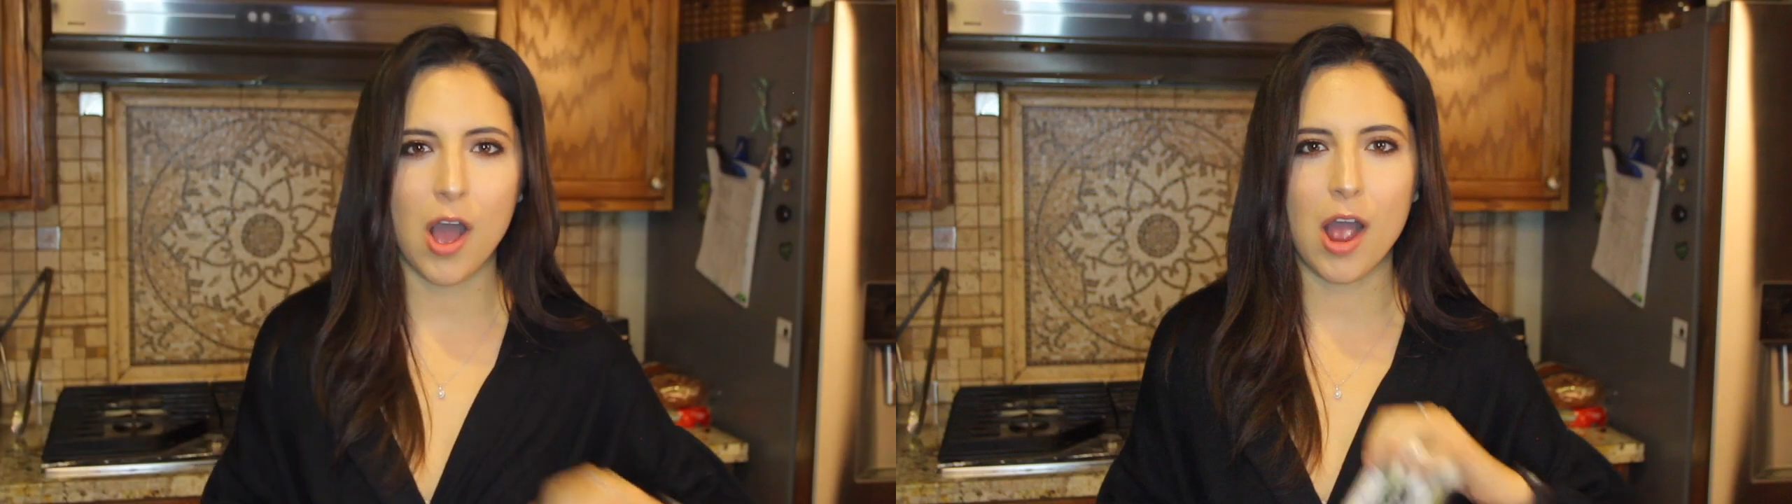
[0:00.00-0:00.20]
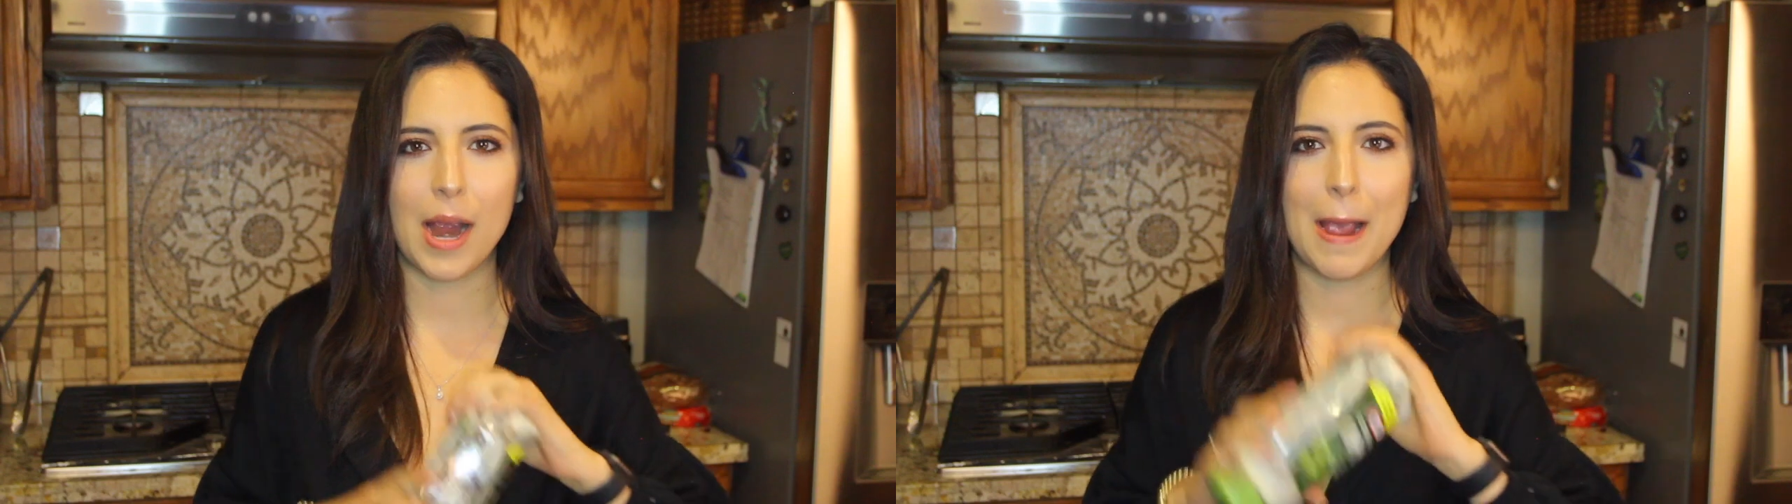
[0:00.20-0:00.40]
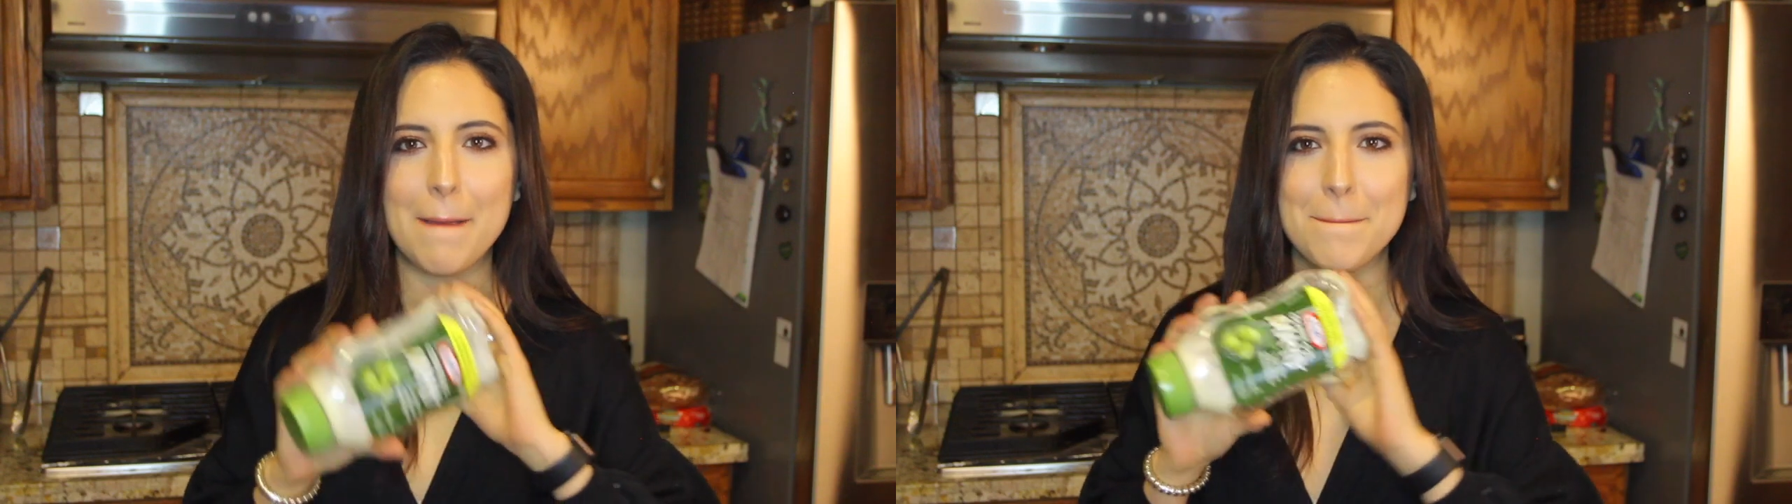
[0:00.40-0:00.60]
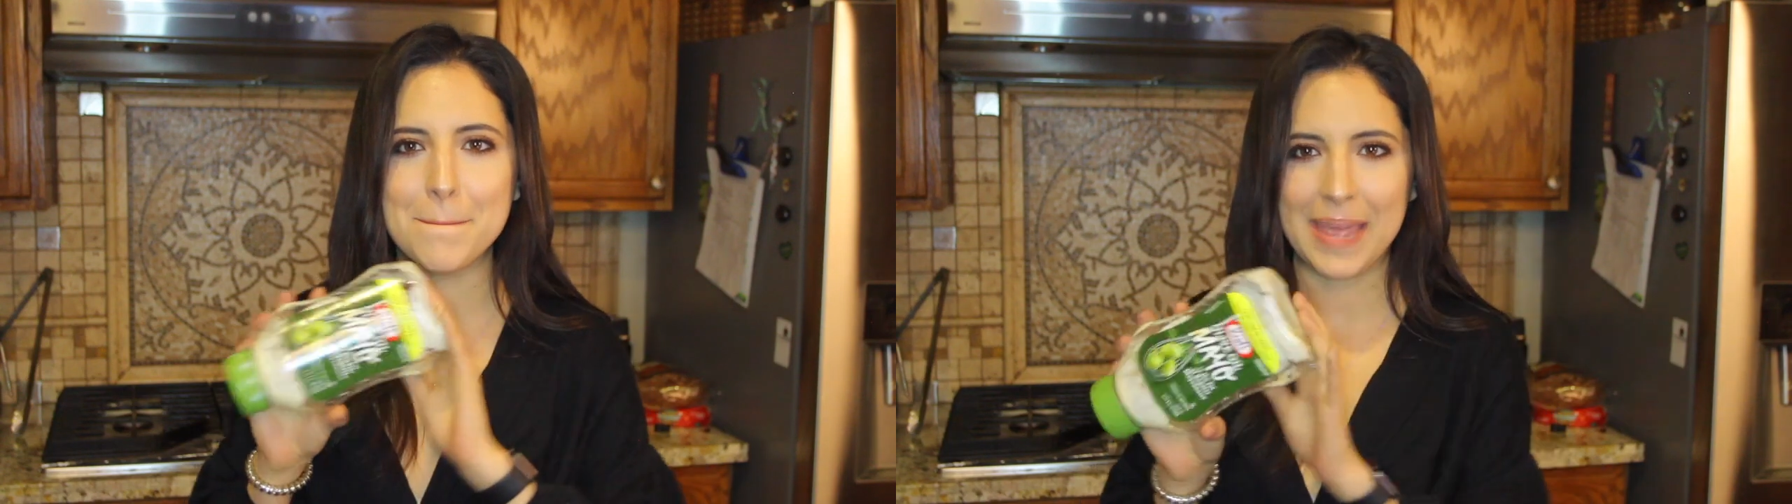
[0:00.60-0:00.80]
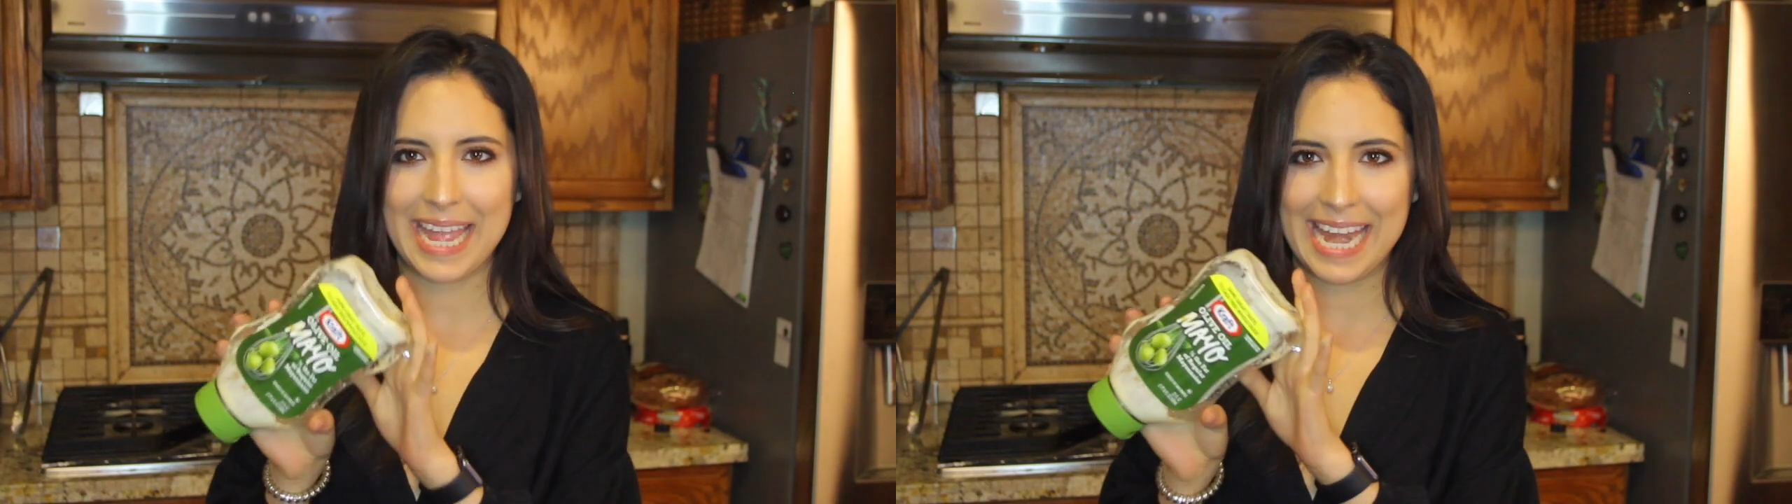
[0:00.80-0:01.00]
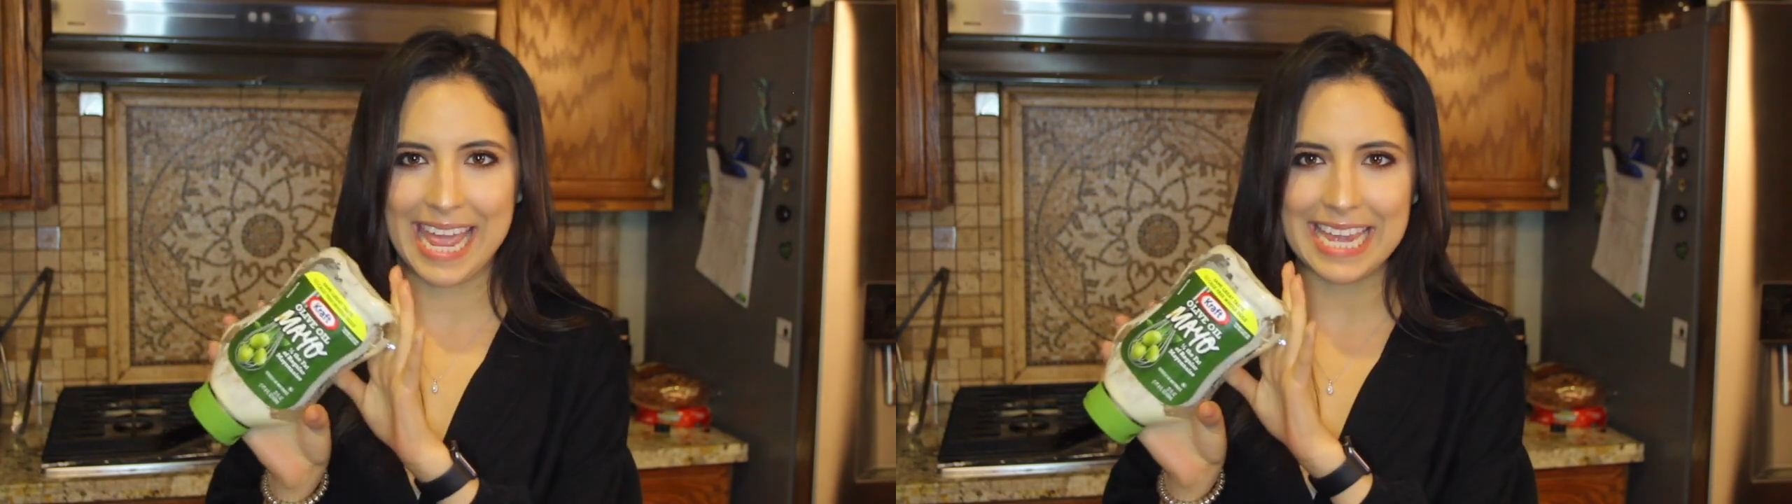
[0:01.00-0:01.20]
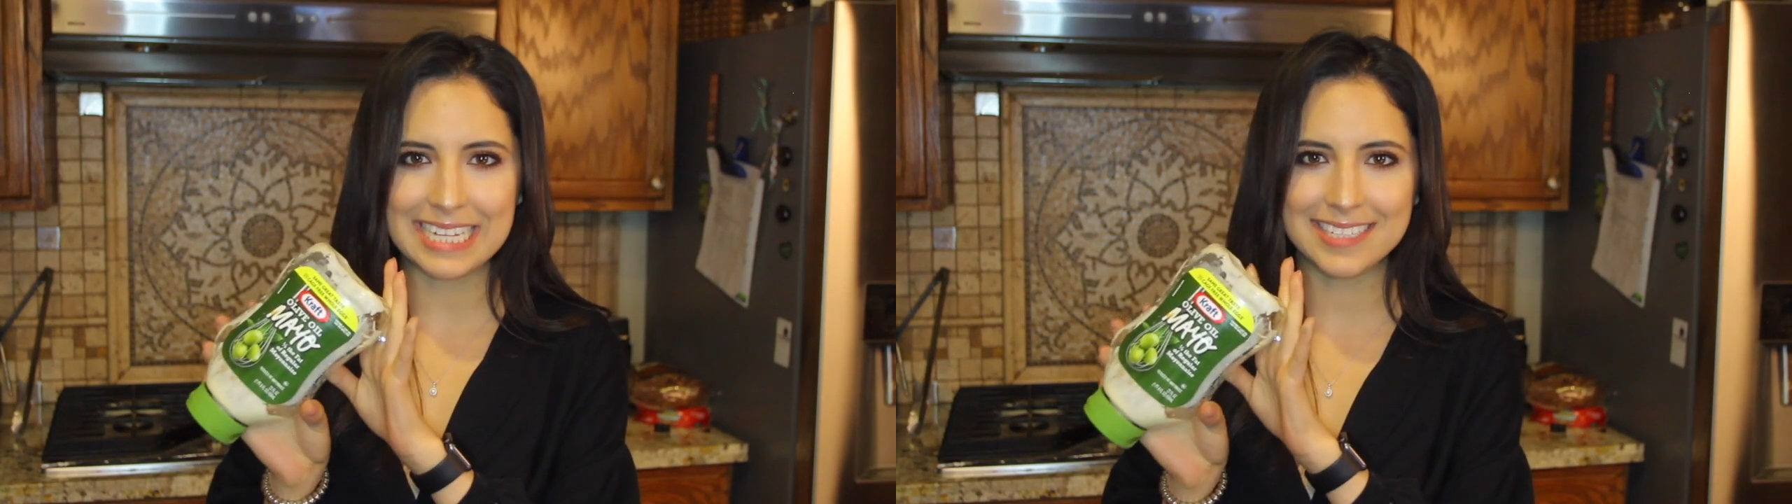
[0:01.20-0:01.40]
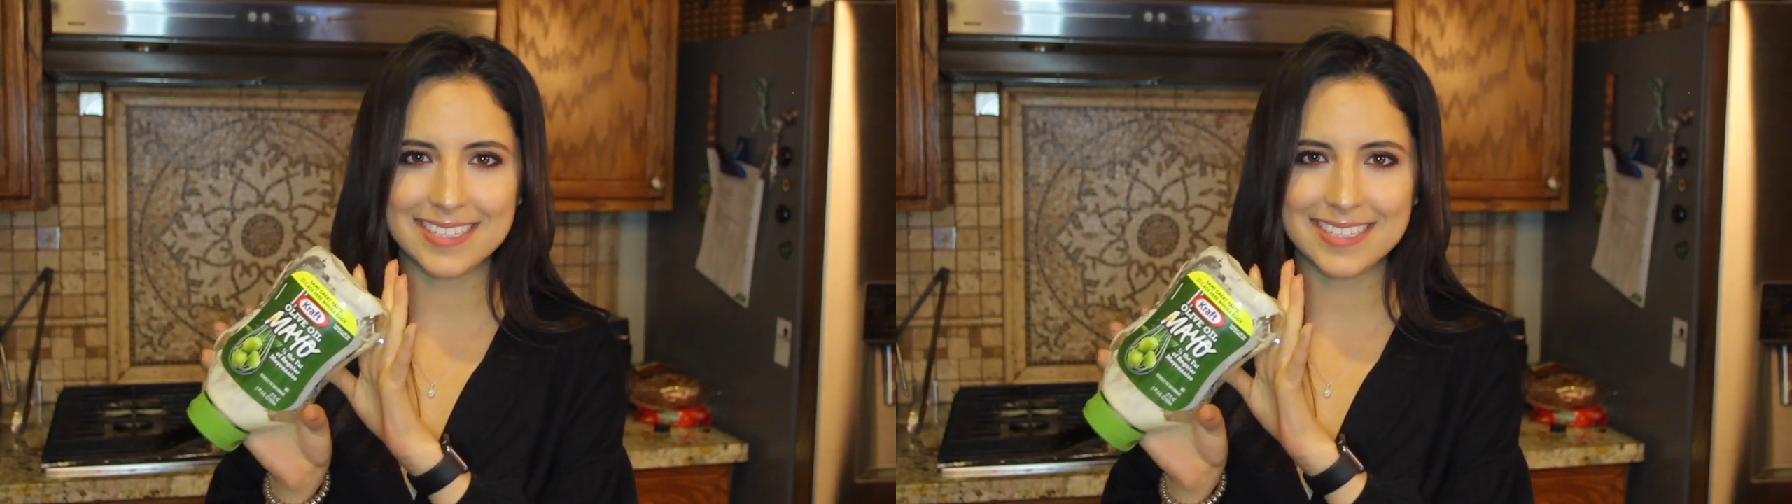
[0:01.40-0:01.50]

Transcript: our mayonnaise,